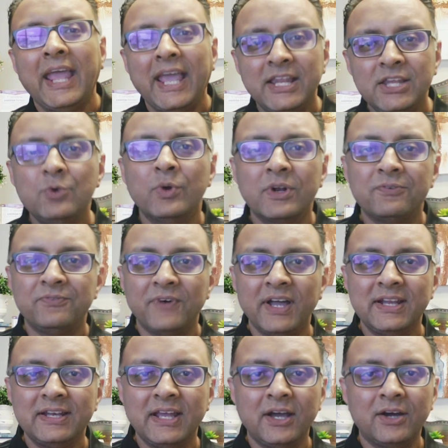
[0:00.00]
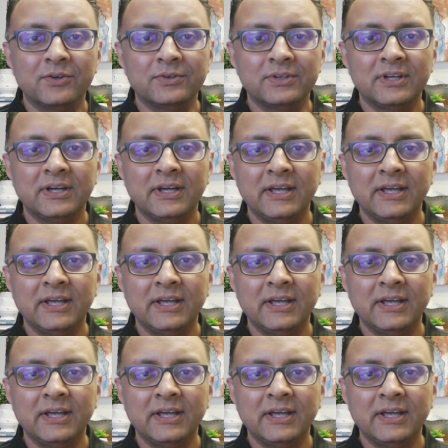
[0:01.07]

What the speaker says: And you want to find out,